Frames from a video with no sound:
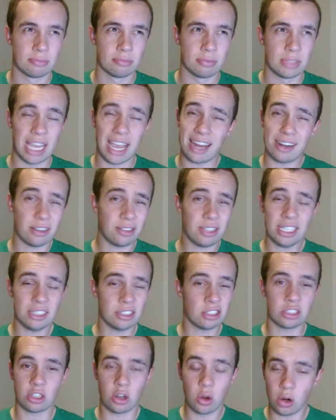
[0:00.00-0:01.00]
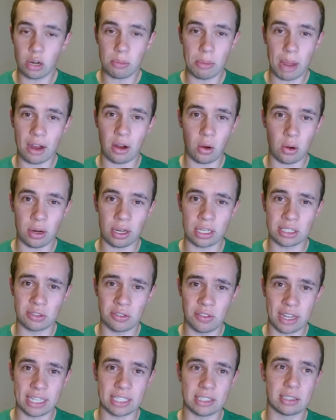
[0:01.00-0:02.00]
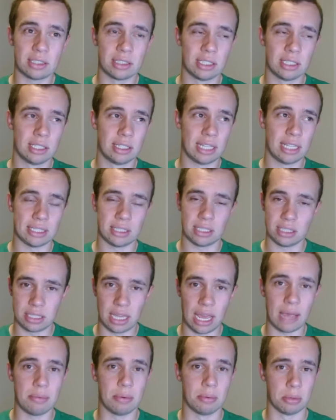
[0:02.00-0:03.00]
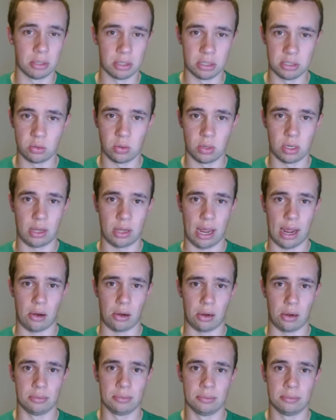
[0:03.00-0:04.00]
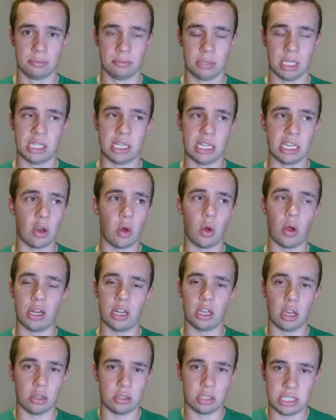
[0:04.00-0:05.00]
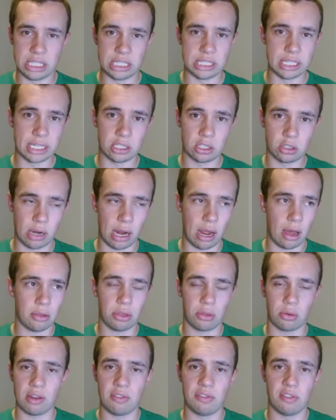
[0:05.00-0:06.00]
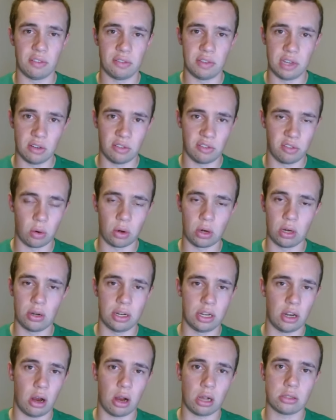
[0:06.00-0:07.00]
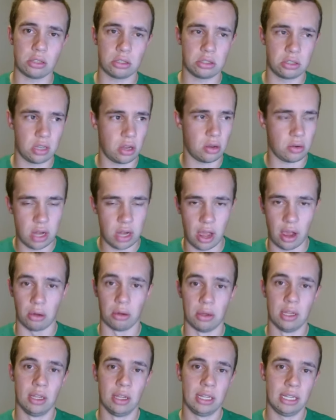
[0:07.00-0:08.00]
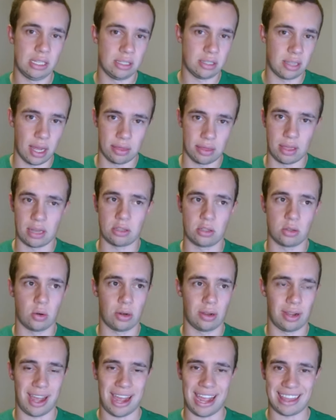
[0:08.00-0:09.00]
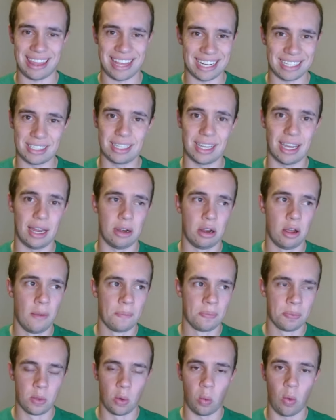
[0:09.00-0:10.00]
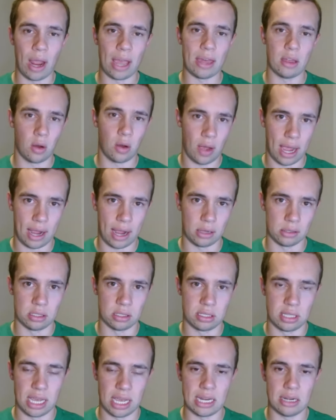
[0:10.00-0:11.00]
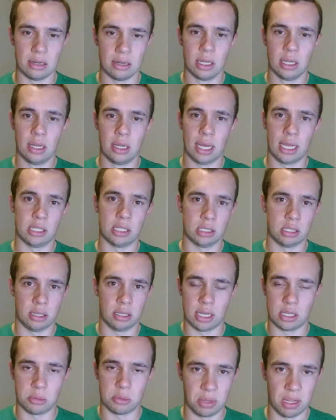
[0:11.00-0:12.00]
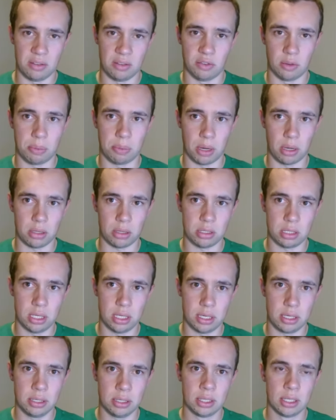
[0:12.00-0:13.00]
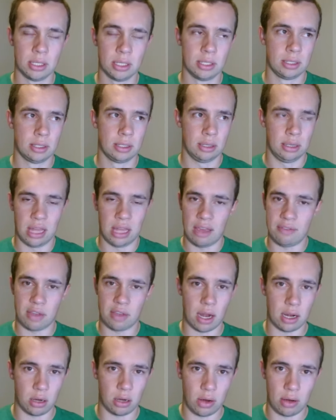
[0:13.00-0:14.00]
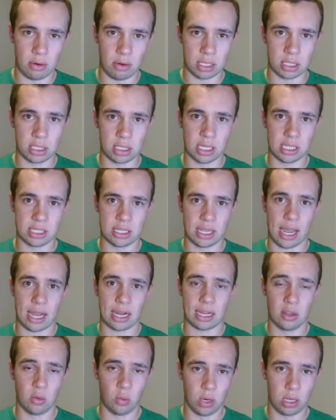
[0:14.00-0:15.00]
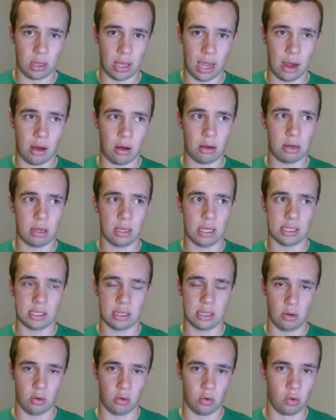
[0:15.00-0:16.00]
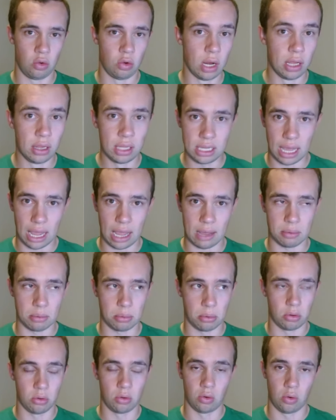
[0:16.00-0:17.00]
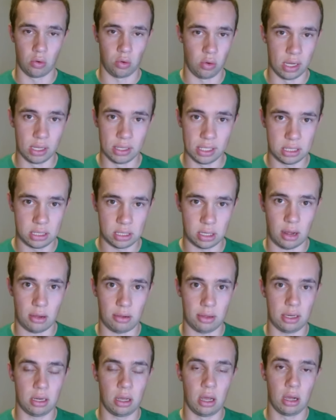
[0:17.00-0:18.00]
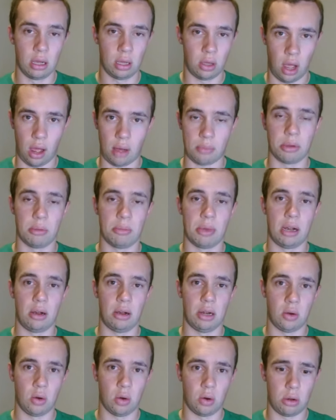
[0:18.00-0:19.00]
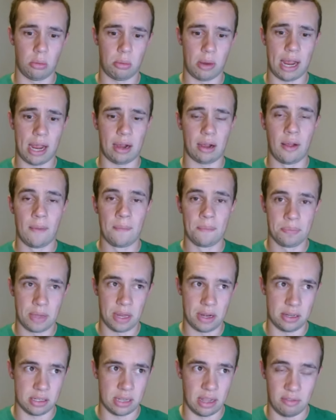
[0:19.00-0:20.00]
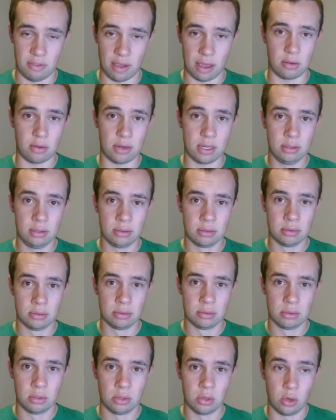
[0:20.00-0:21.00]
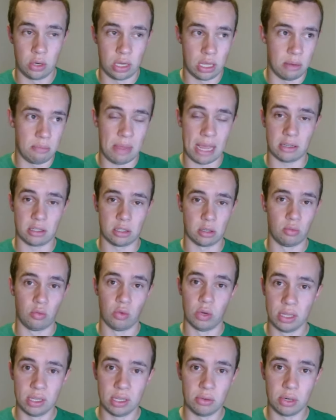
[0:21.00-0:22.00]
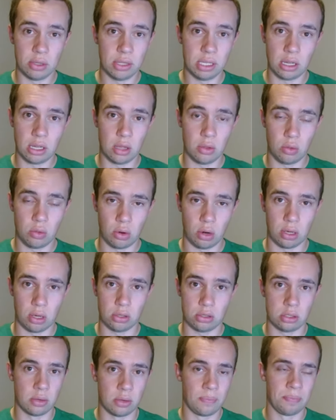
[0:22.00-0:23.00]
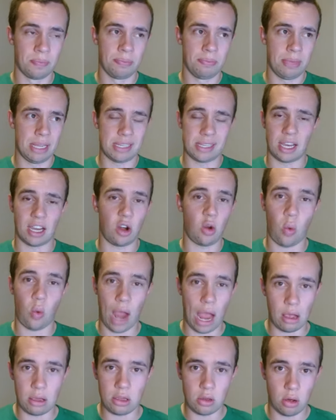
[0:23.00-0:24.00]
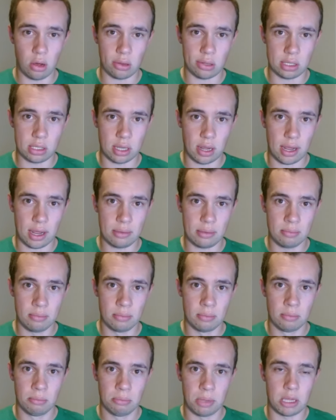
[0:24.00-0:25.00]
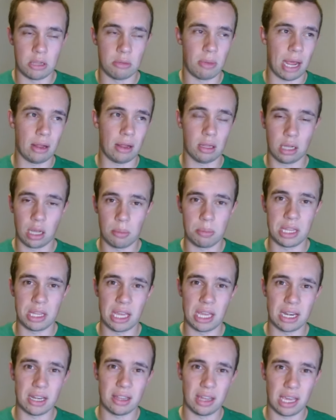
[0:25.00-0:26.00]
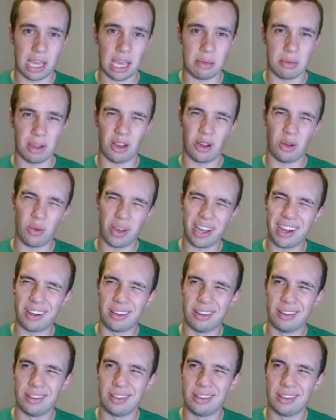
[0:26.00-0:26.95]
yeah, I don't think there's a quarterback Oregon's face that's as capable as Will Howard. Is he going to go CJ Stroud 350 to 400 yards or so? No, he's not that sort of guy. That's not the way that Ohio State has has played football this year. They've got a great rushing attack, and then Will Howard is a really capable, really solid, complementary quarterback that is a veteran who can make some really, really good throws. He's not going to wow you all the time, but you might look up at the end of the game and go, wow,